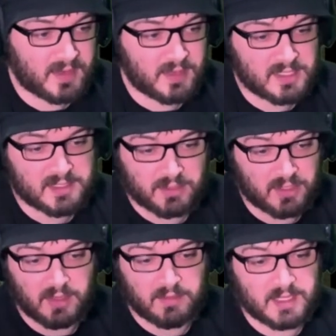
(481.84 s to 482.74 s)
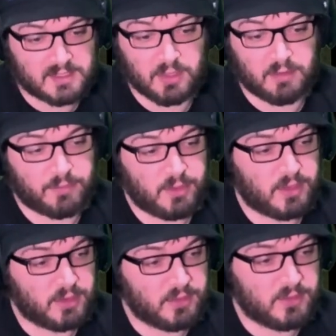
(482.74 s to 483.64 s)
and it's good for you
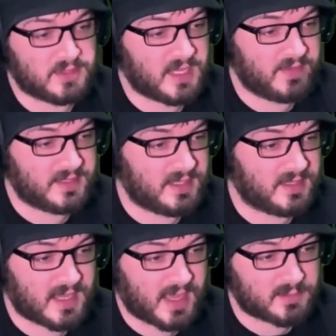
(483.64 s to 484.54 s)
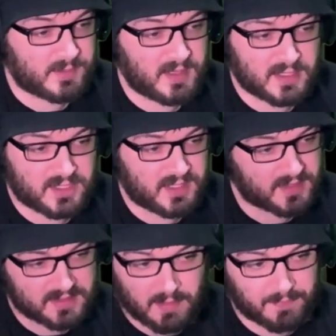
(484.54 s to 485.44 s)
to lose 17 attack speed because you
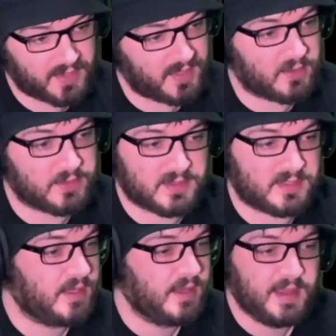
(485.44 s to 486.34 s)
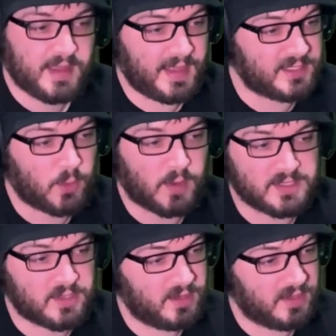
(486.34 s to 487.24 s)
get something else, and 20
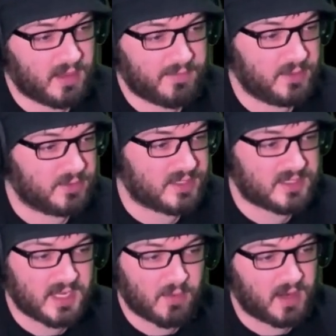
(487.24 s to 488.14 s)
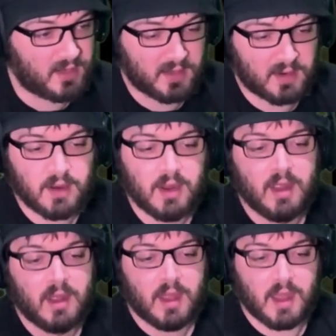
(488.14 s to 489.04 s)
is good enough, and you'll just stay right here.
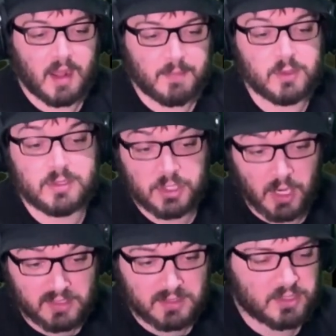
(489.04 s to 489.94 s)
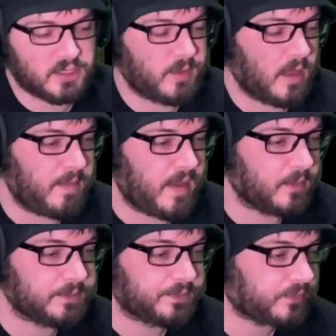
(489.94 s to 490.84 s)
Use the charts. Charts are probably better.
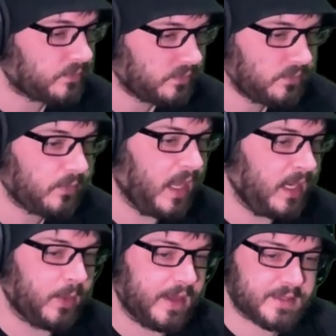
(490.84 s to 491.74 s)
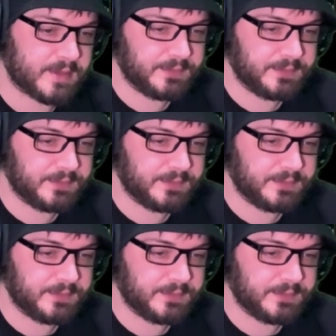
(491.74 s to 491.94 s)
Anyways,